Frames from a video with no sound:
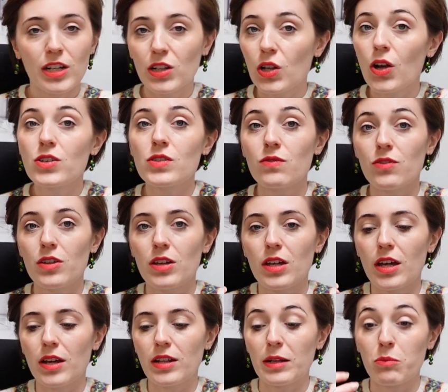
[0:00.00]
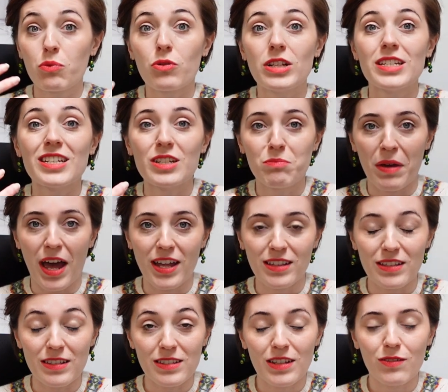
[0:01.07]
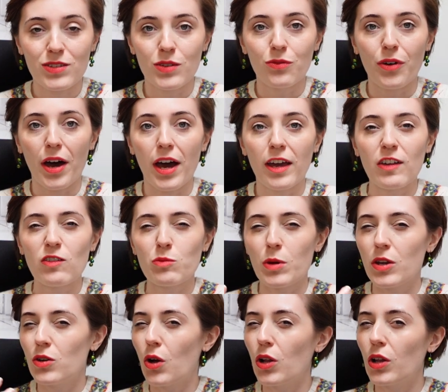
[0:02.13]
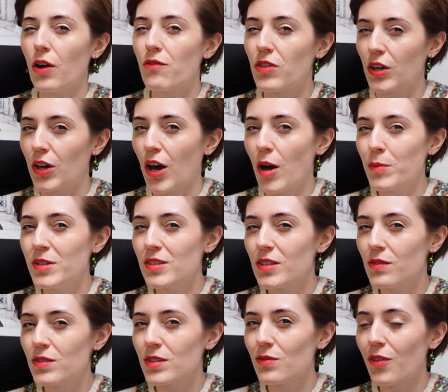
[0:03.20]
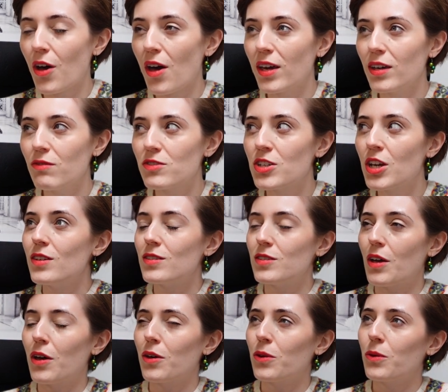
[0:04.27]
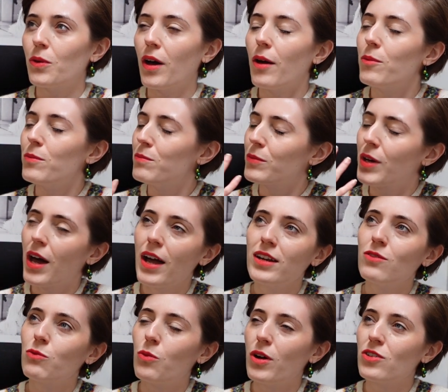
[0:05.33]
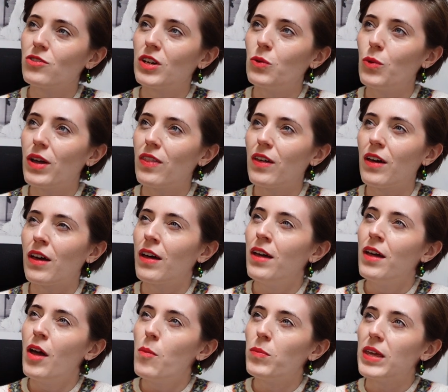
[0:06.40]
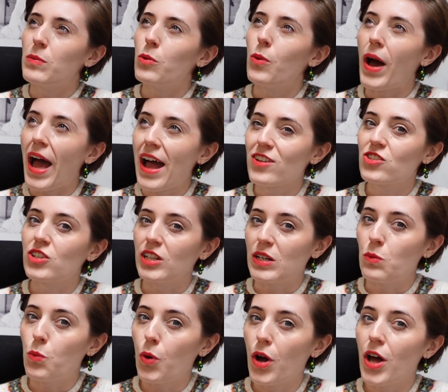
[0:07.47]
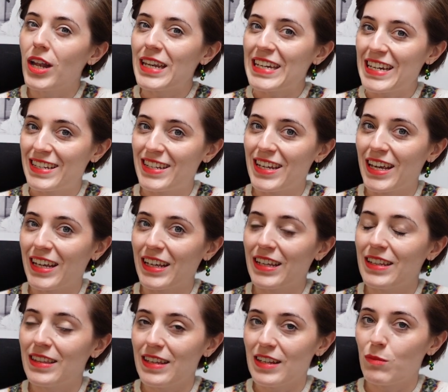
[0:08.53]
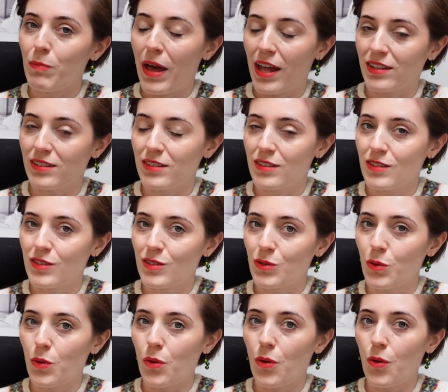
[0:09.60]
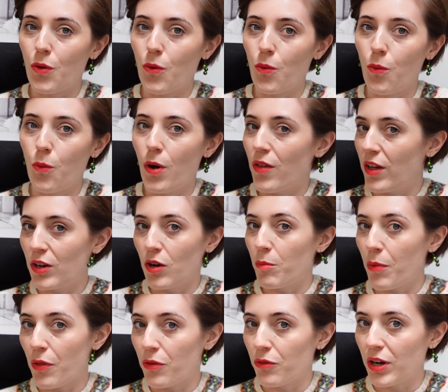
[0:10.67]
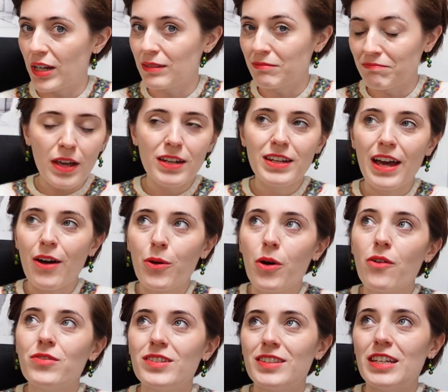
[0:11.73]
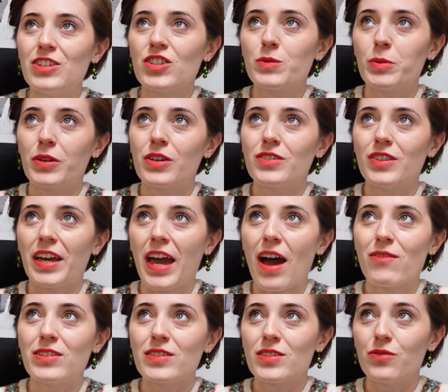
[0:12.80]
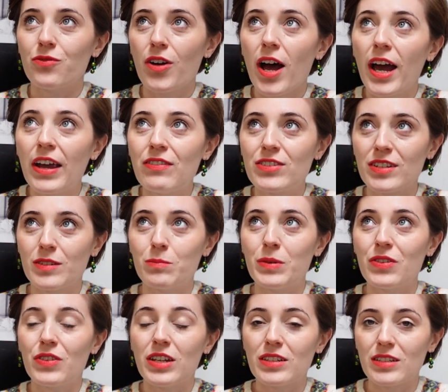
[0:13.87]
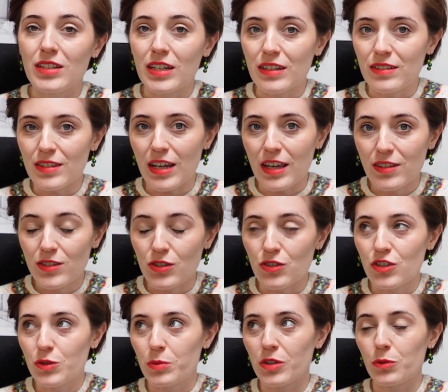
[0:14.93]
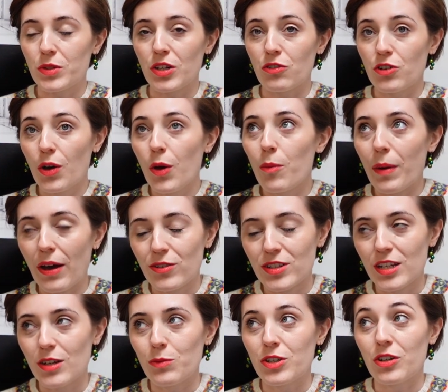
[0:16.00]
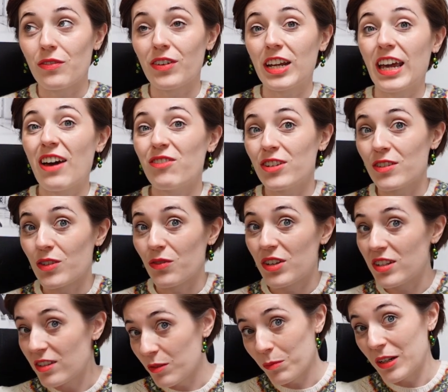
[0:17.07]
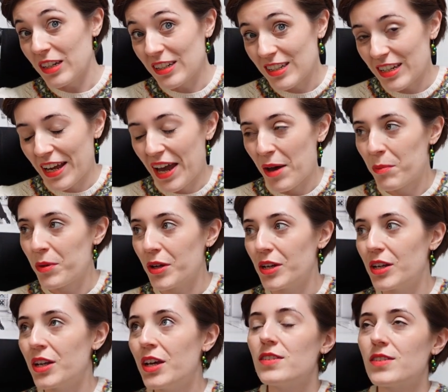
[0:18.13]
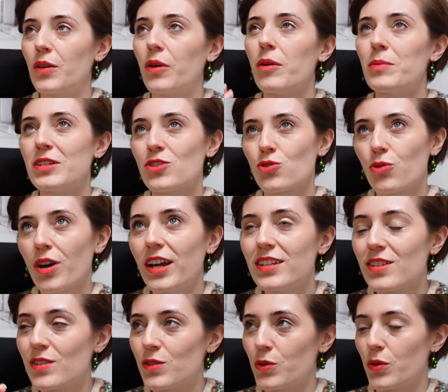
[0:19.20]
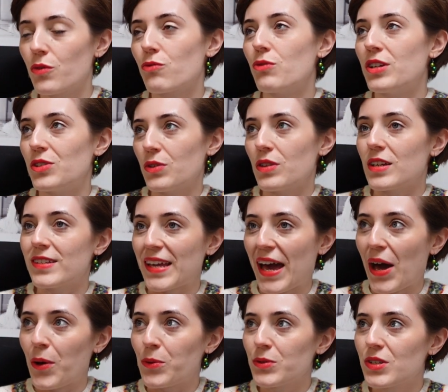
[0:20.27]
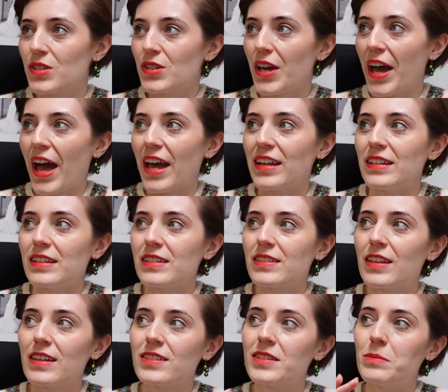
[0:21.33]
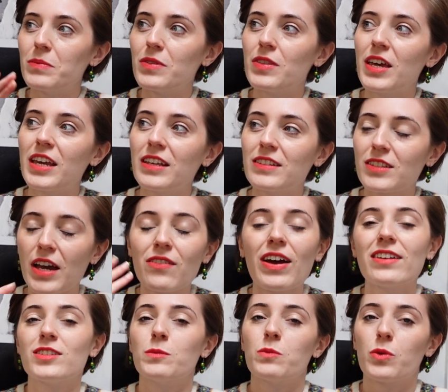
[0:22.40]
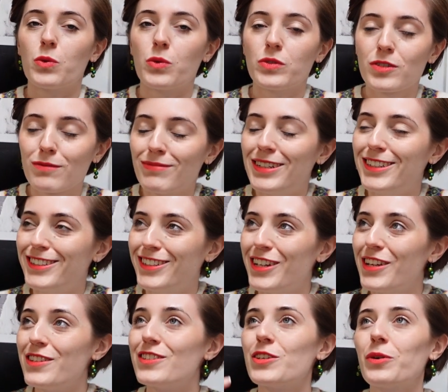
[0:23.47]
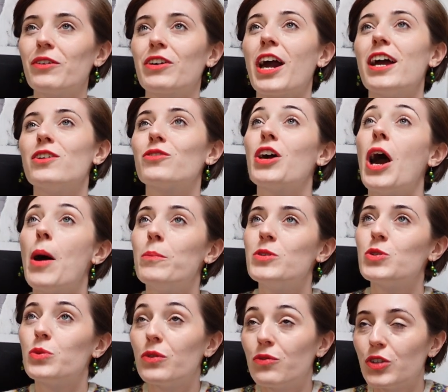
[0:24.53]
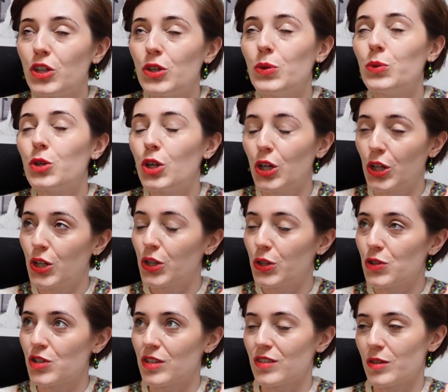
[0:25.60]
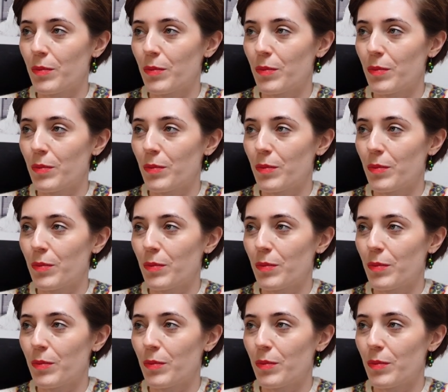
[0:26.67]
a lot of the like printed patterns have survived, but not a lot of the garments have survived. So I'm kind of wondering whether people actually were knitting these patterns, or were they not bothering? And now, obviously, just because they haven't survived doesn't mean they didn't exist, and just because we don't know about it, we don't have any evidence of it, doesn't mean it didn't happen. So I've been trying to sort of riddle this out, and there's some things, I've had some thoughts. And so I've kind of come to a few conclusions